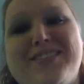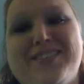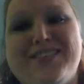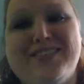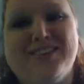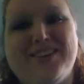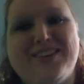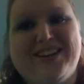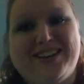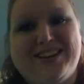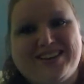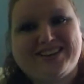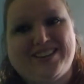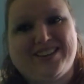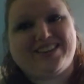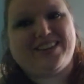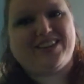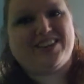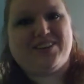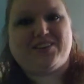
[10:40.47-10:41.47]
Sorry.
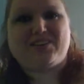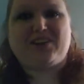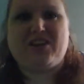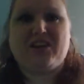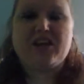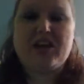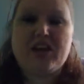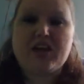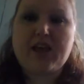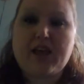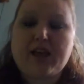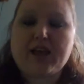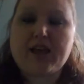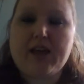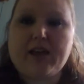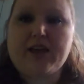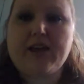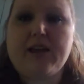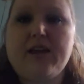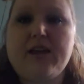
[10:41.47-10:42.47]
Thank you.
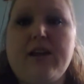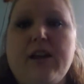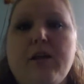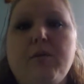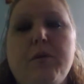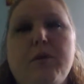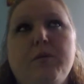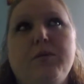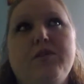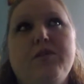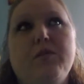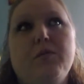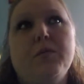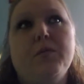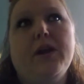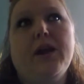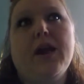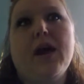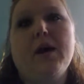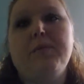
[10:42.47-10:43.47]
And I want to wish
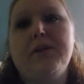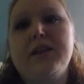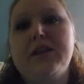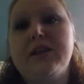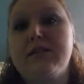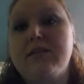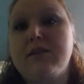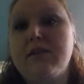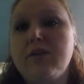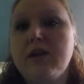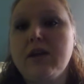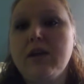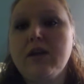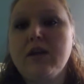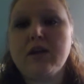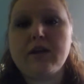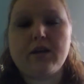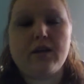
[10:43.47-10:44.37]
everybody a happy Thanksgiving.